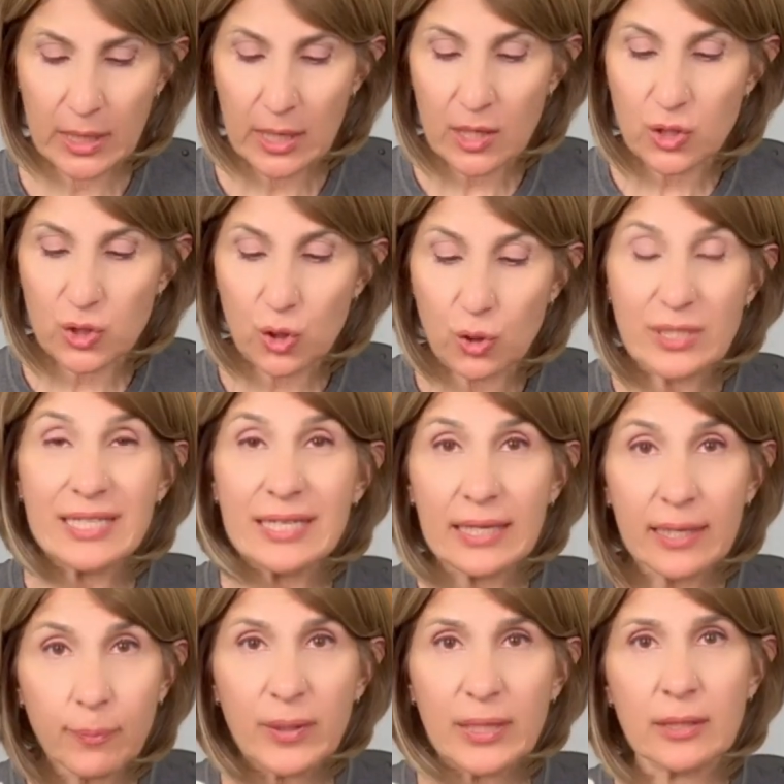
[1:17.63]
So
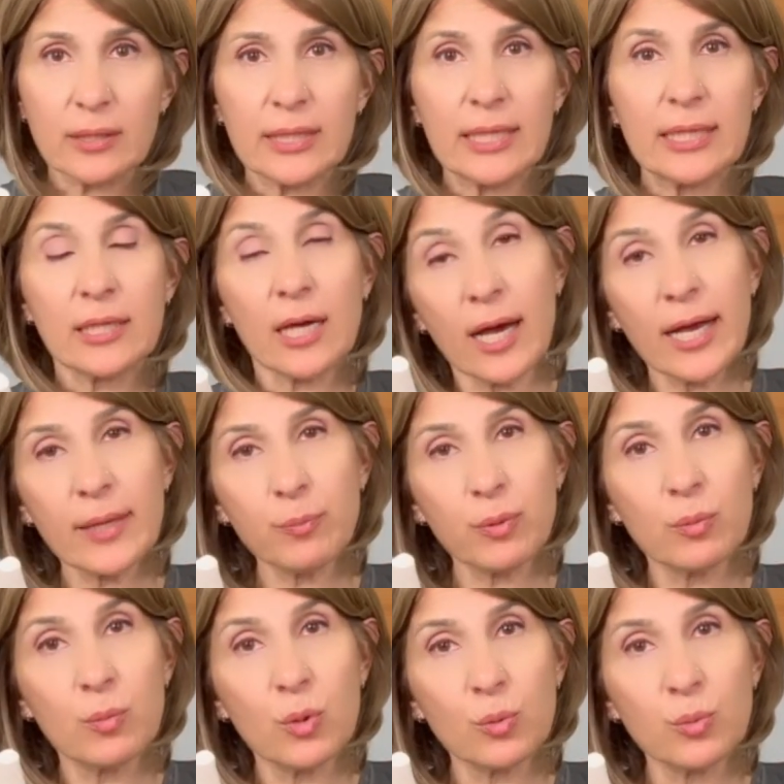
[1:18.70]
typically in a
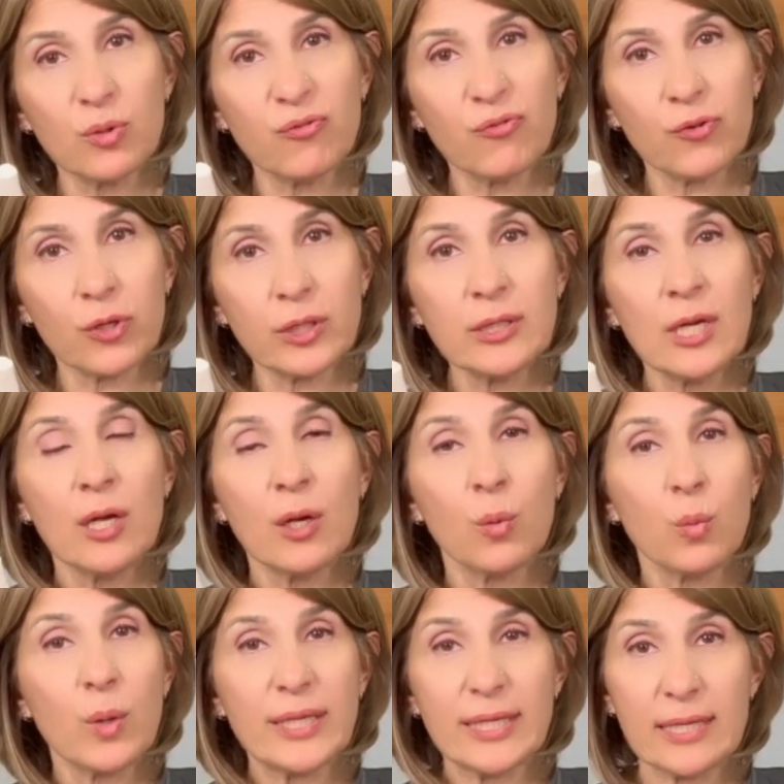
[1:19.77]
hypermobile foot,
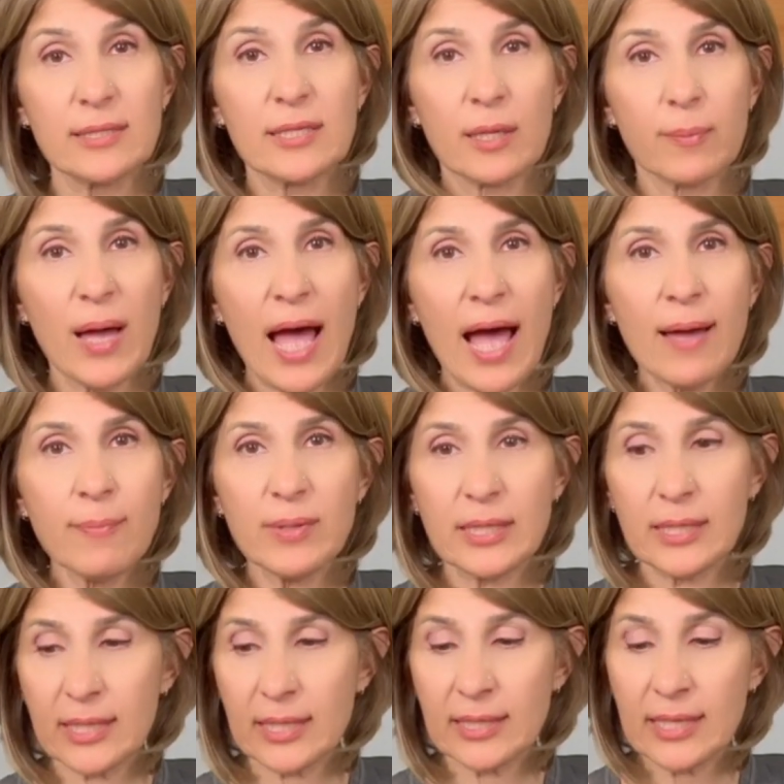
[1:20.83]
what ends up
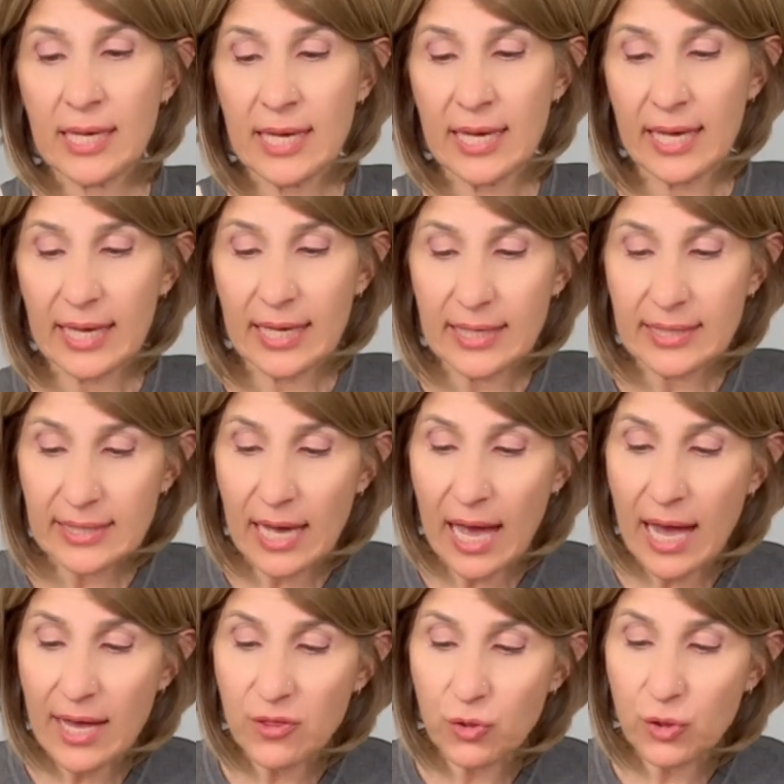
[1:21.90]
happening is
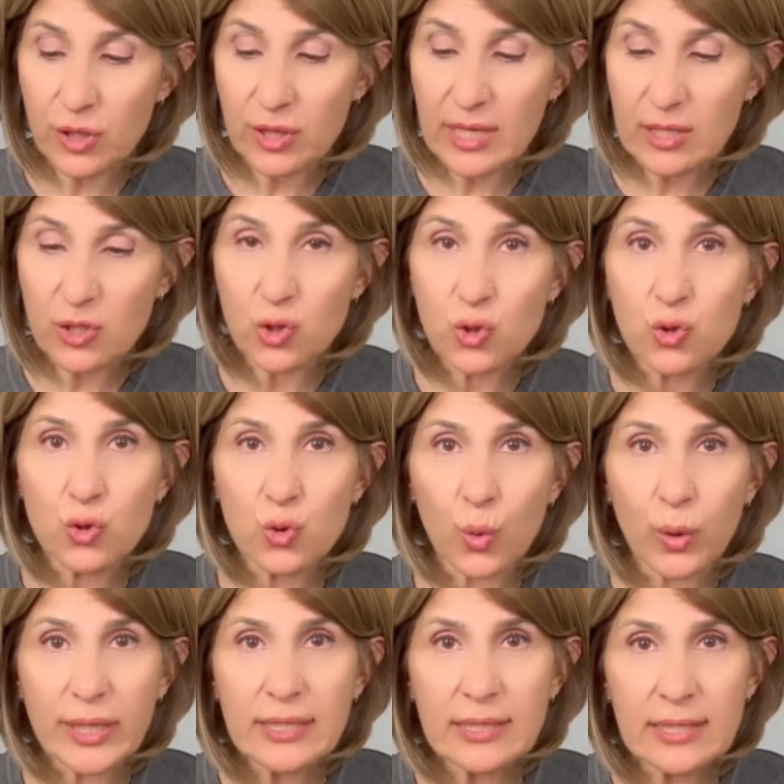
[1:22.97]
either this
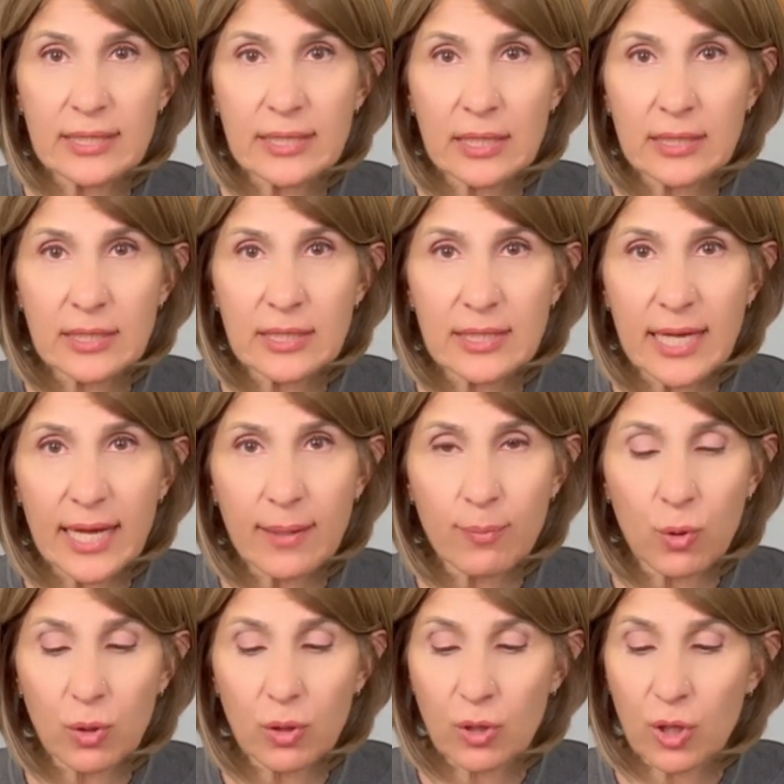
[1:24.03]
joint is
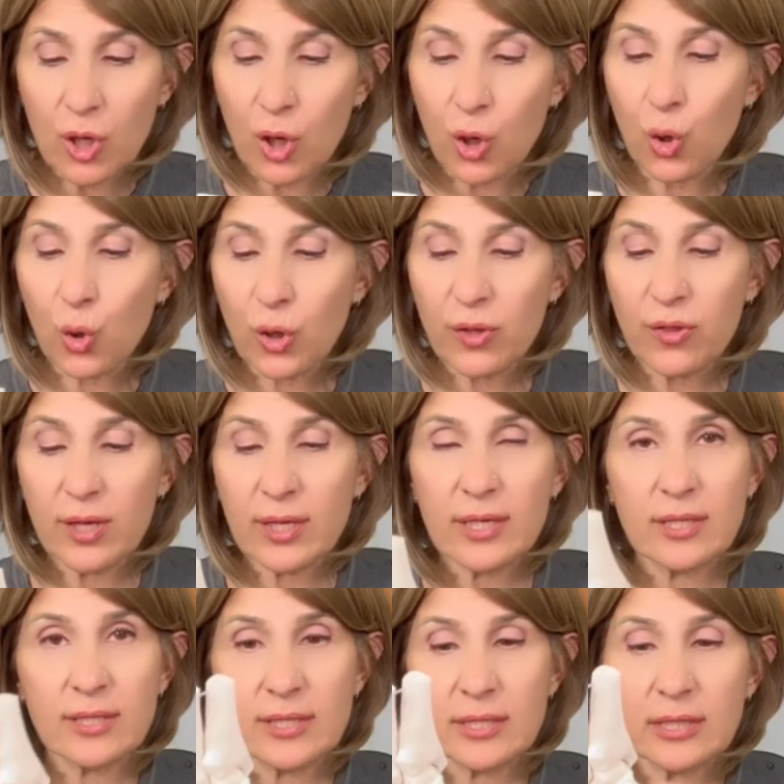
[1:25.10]
unstable or
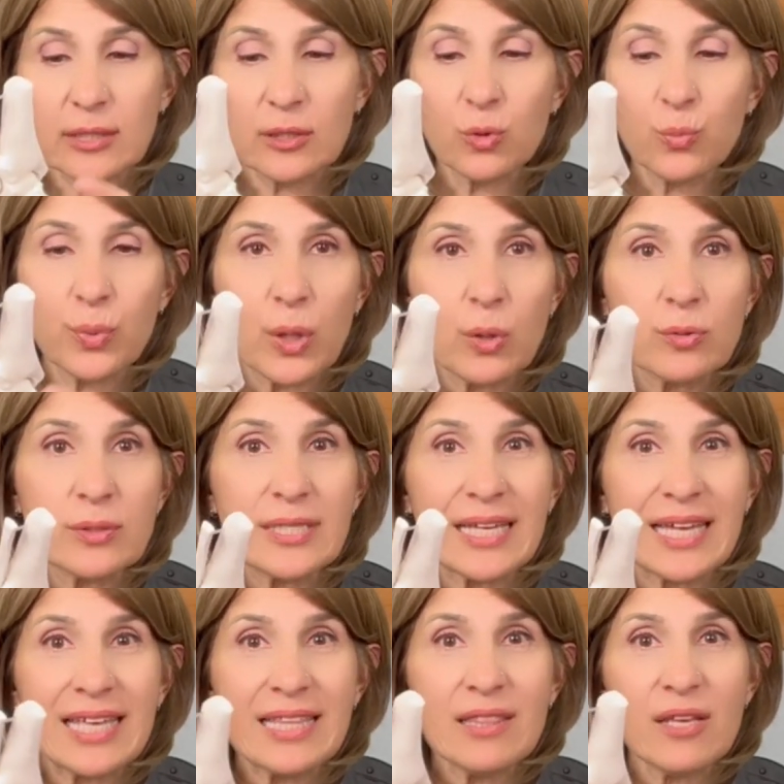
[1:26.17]
these little bones
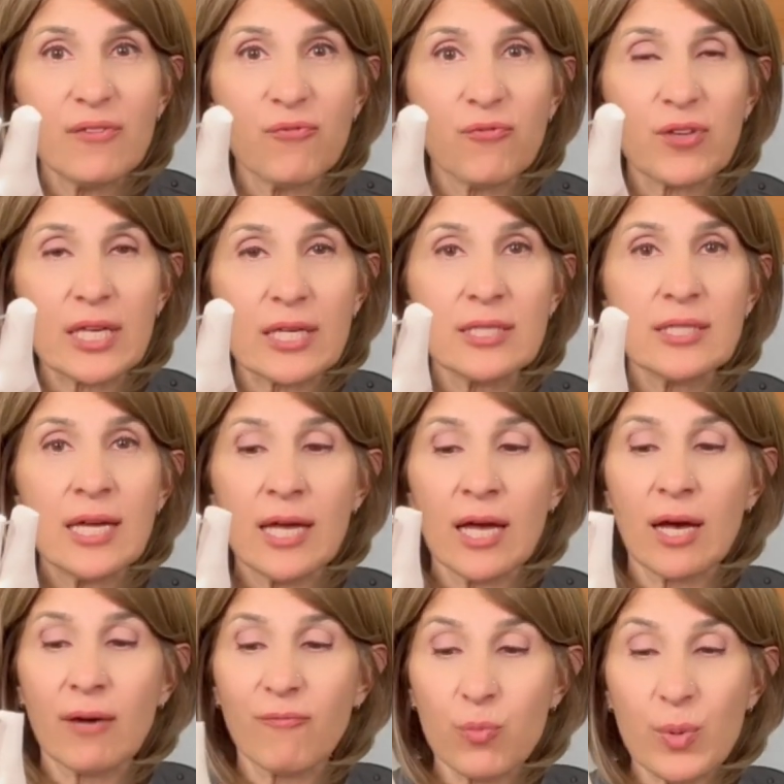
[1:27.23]
in the feet,
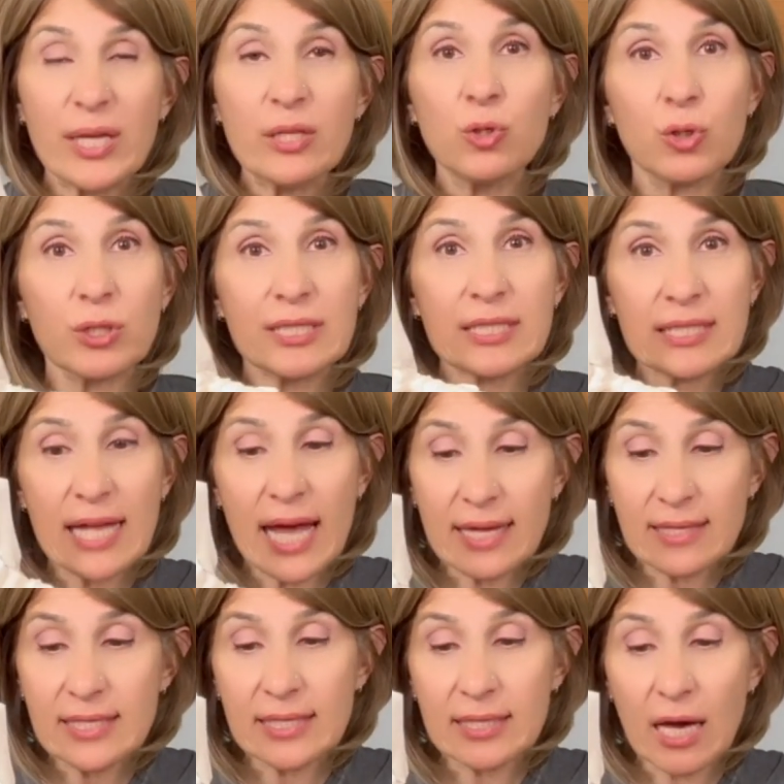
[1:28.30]
when you're
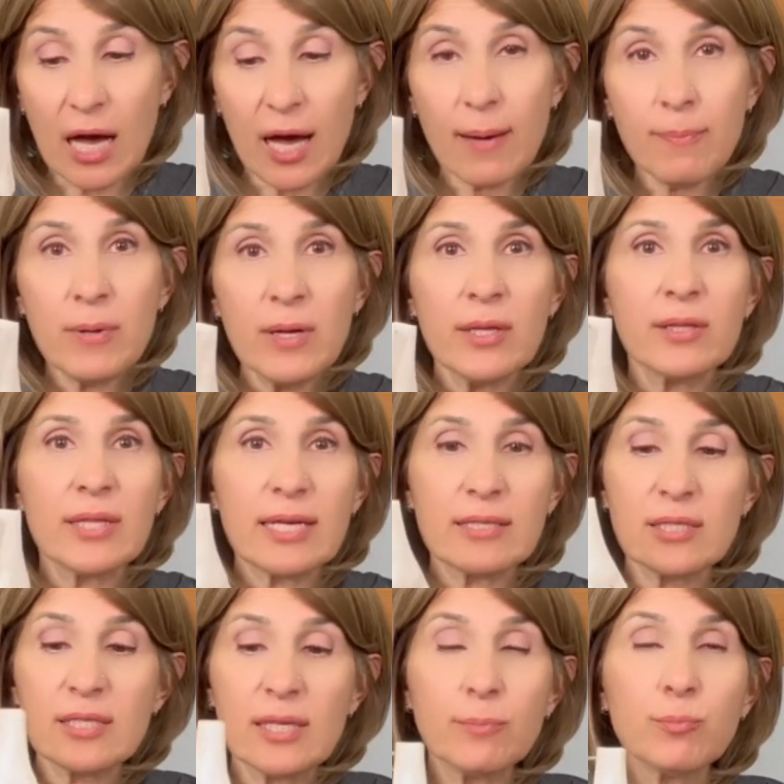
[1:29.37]
standing up, they
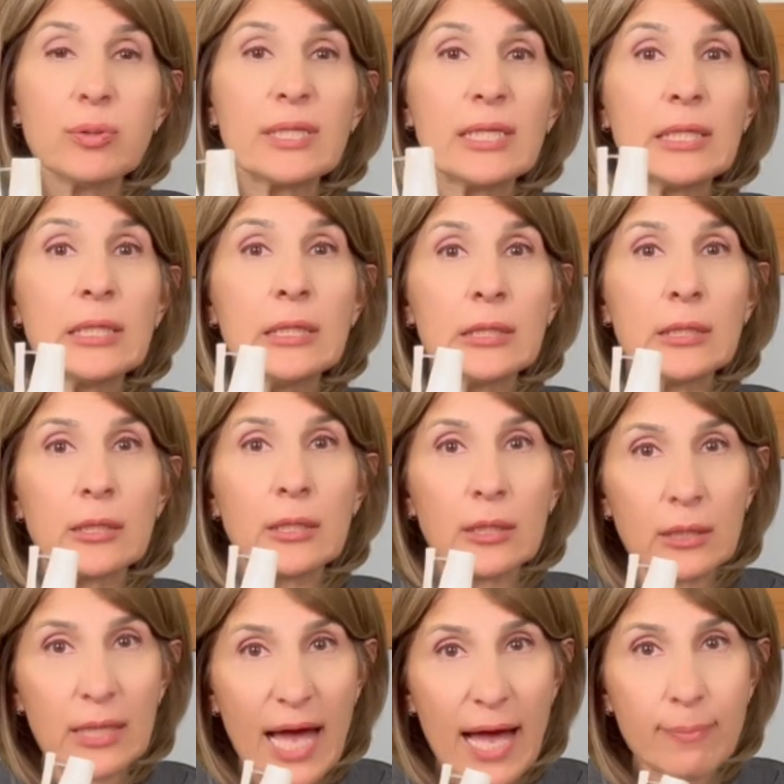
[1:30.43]
simply
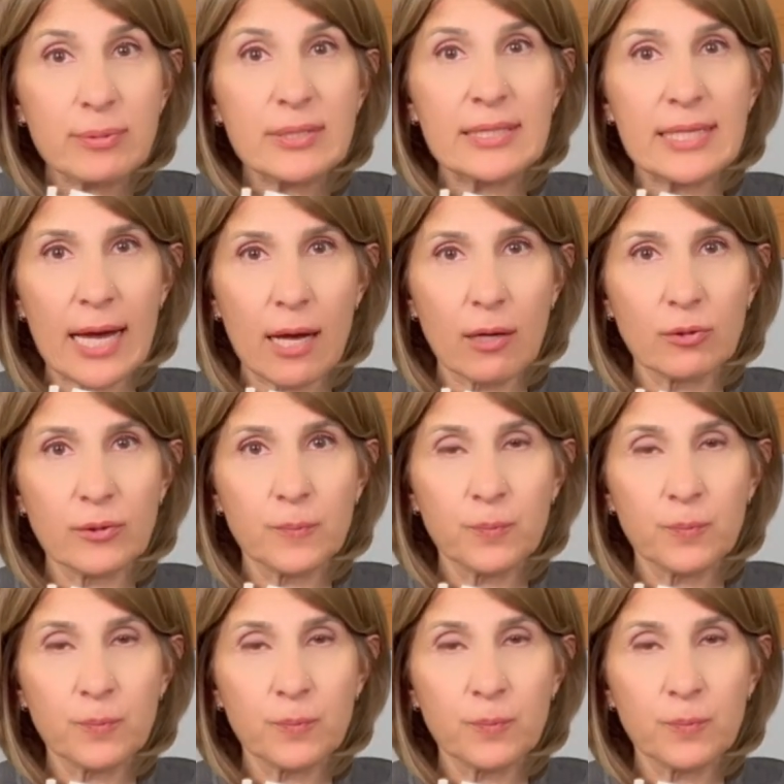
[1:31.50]
collapse down.